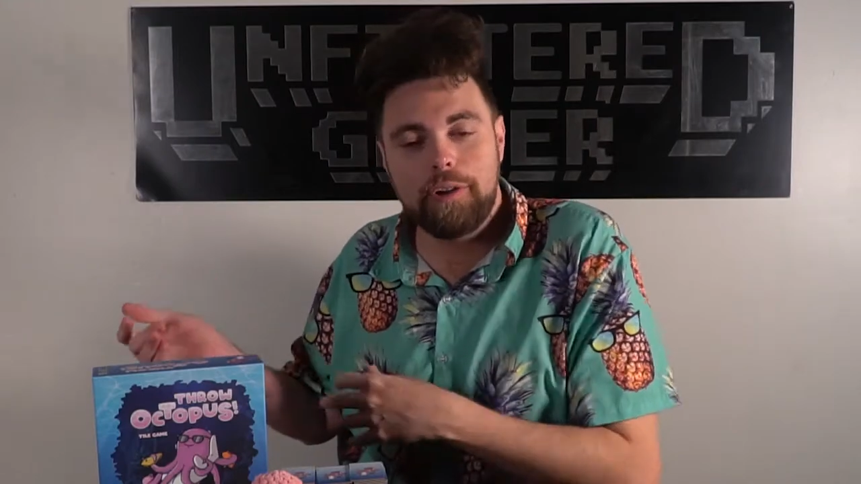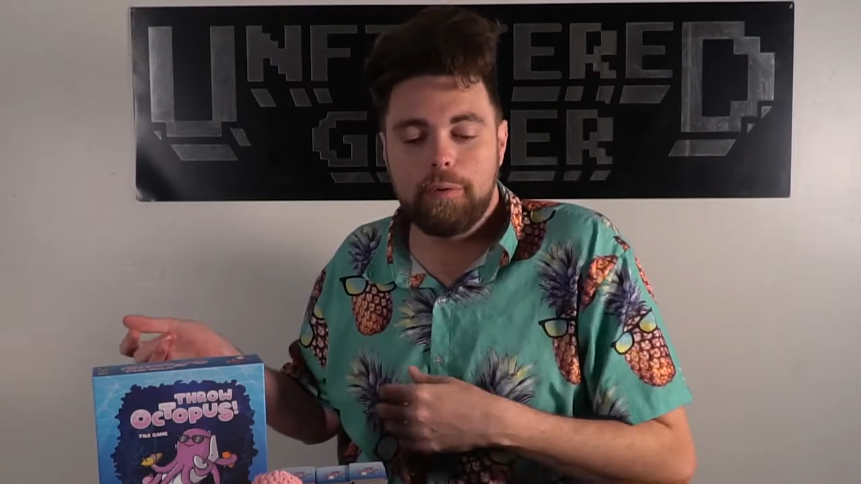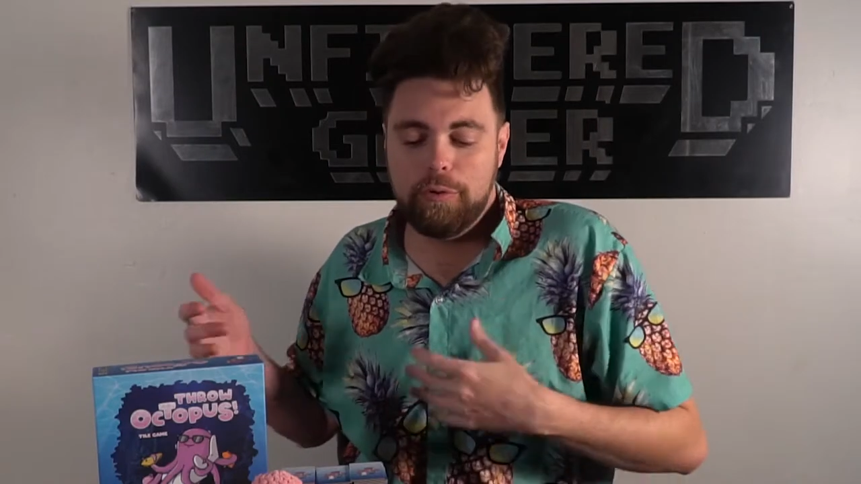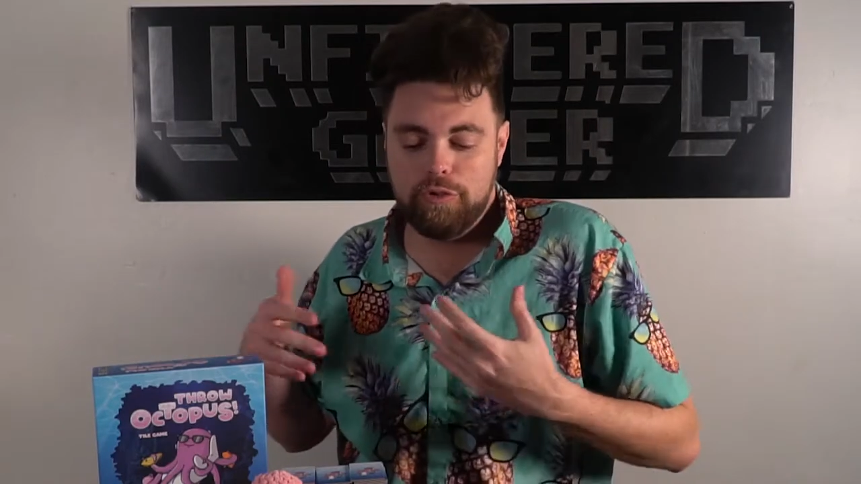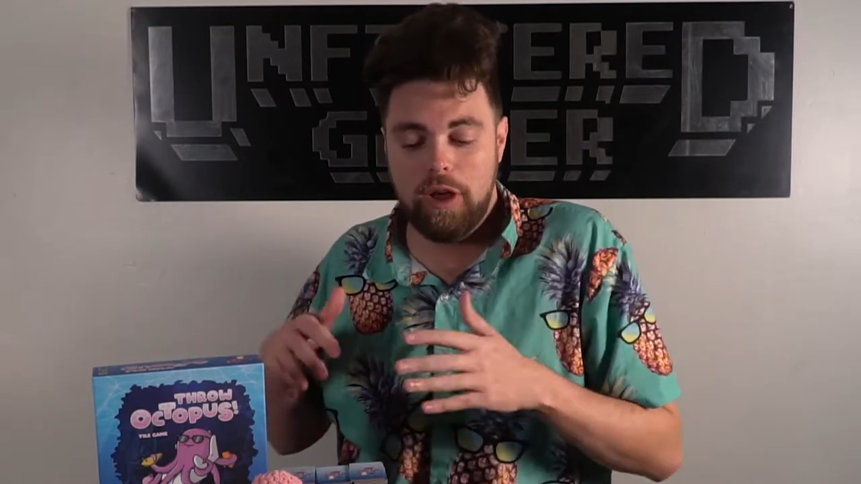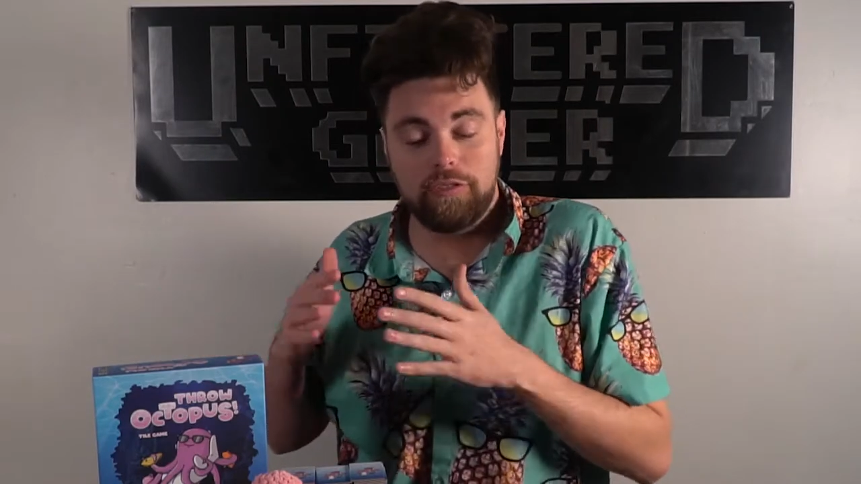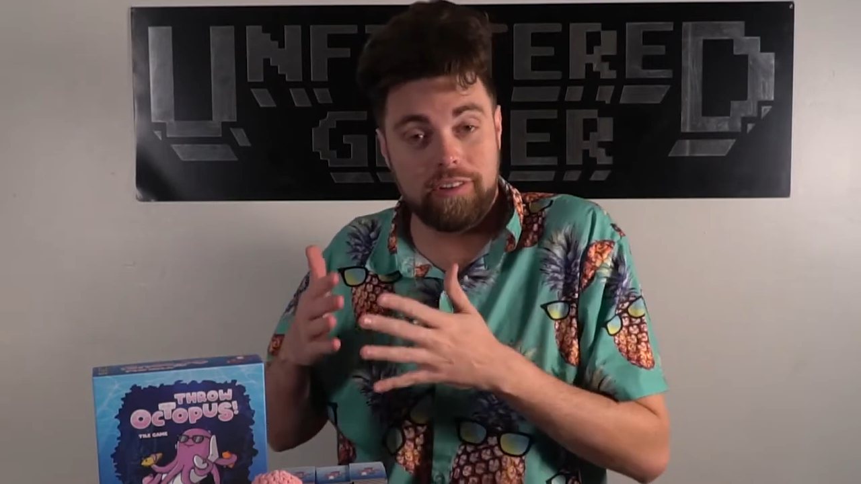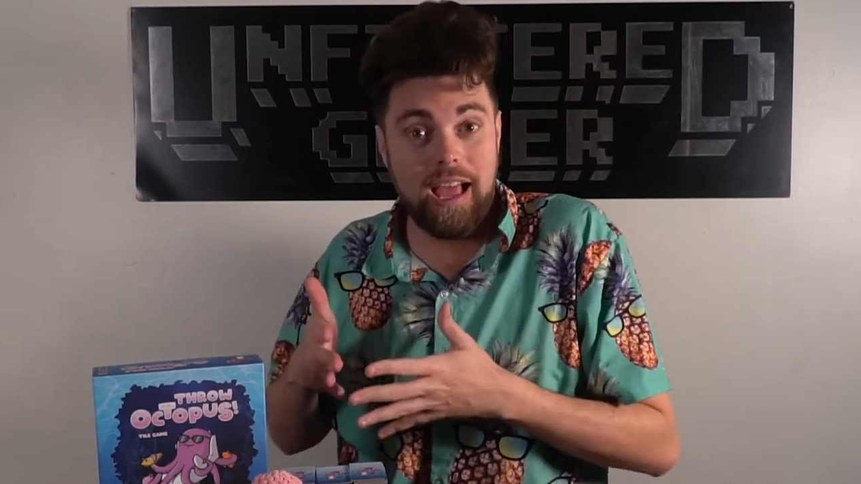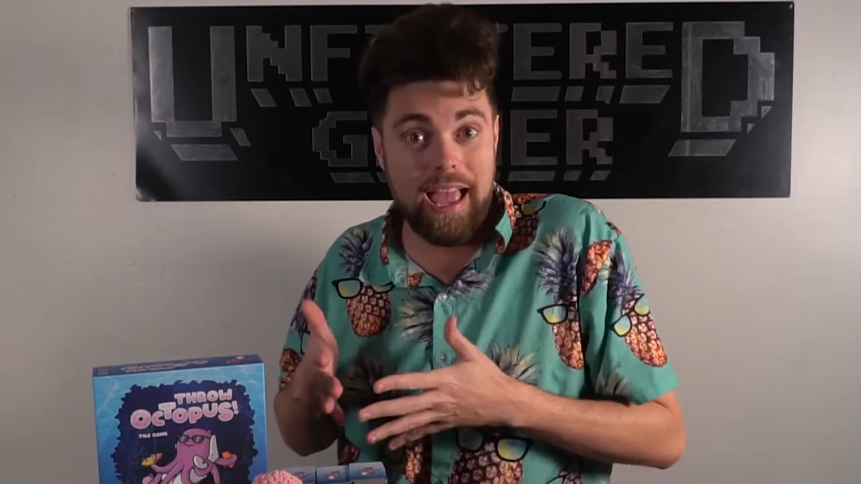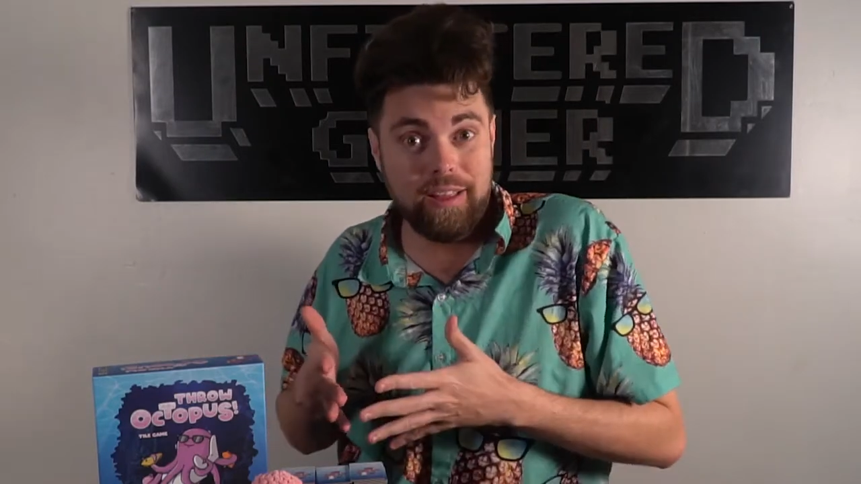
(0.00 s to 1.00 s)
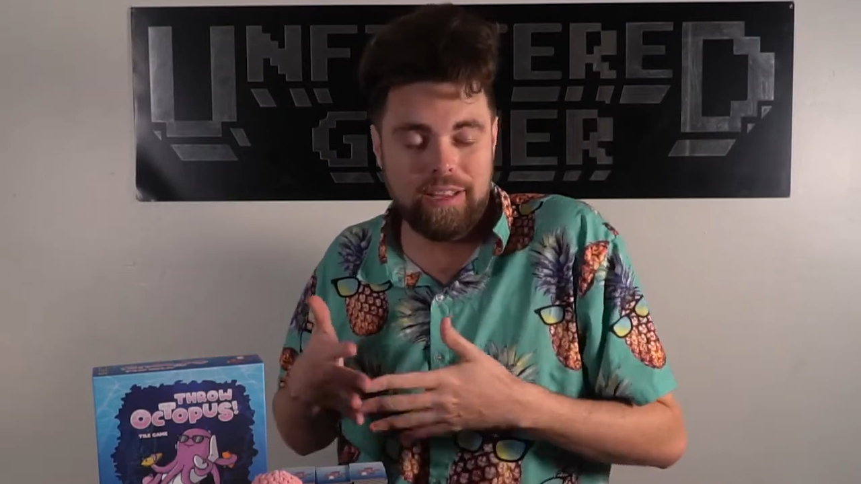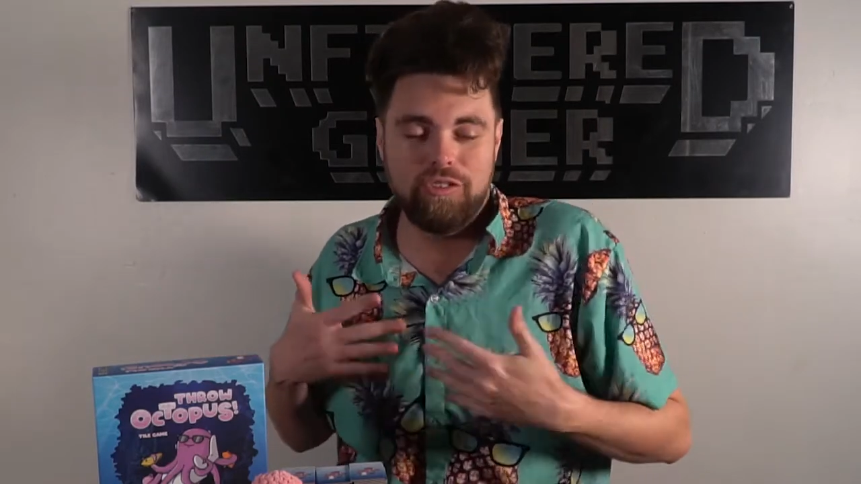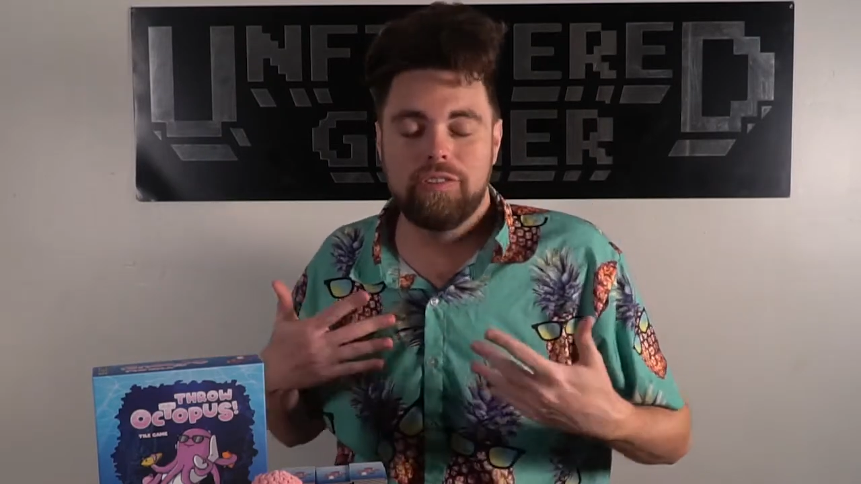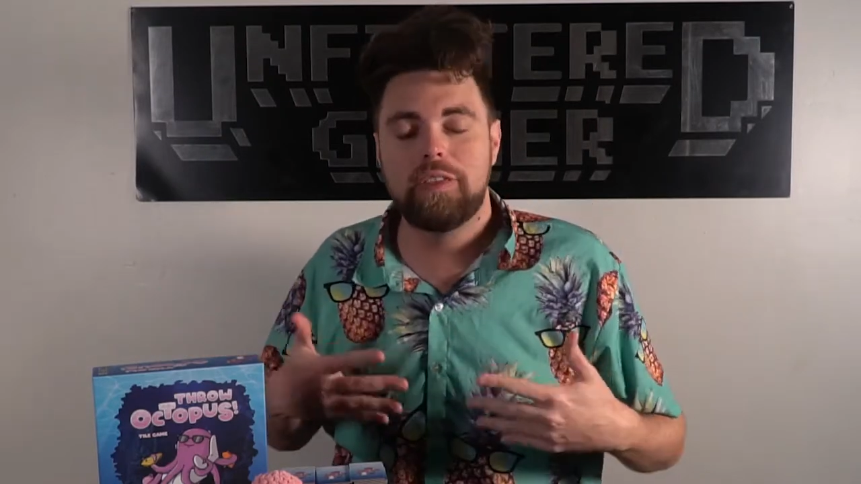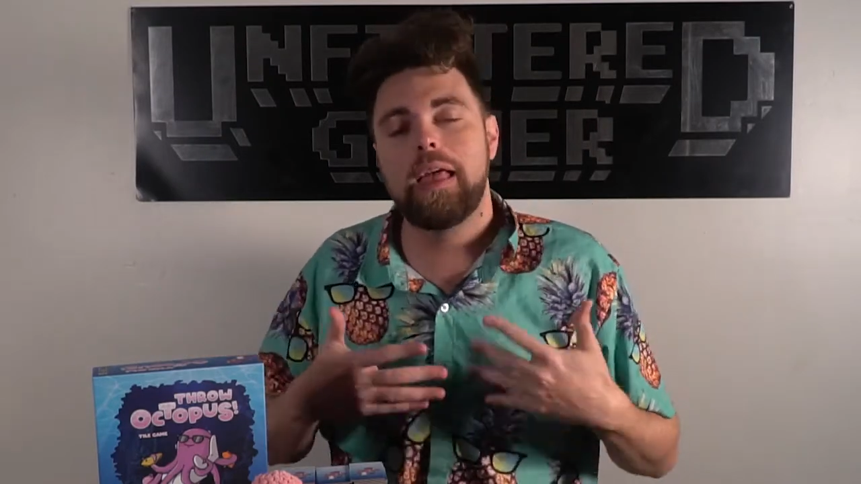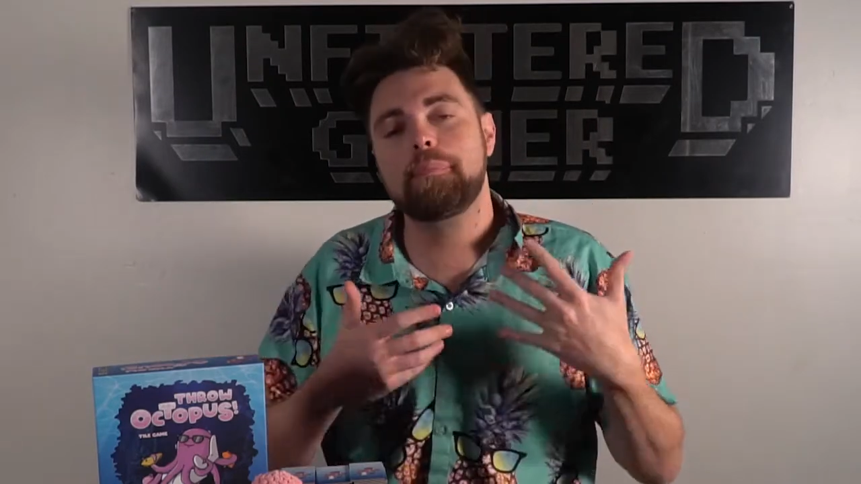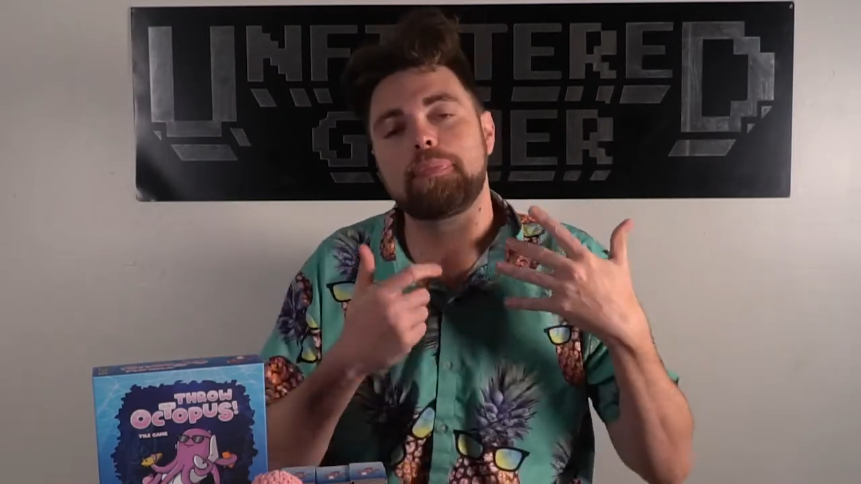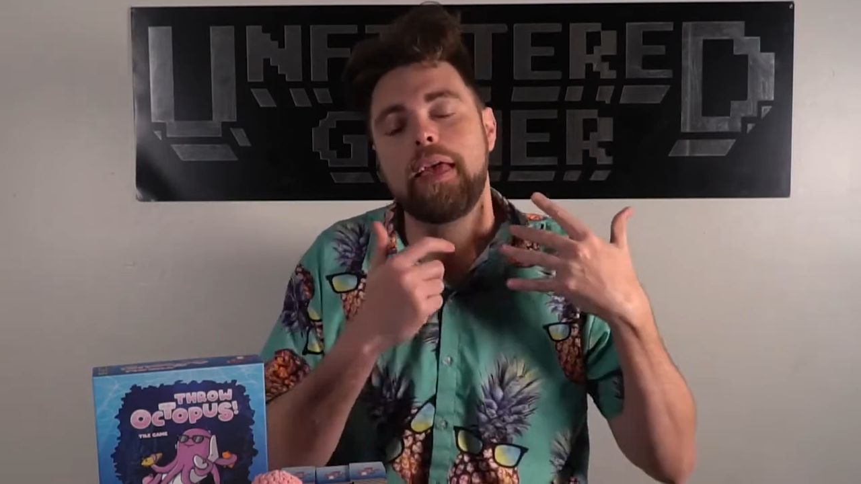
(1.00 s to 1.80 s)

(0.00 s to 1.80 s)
or draws a tile I should say,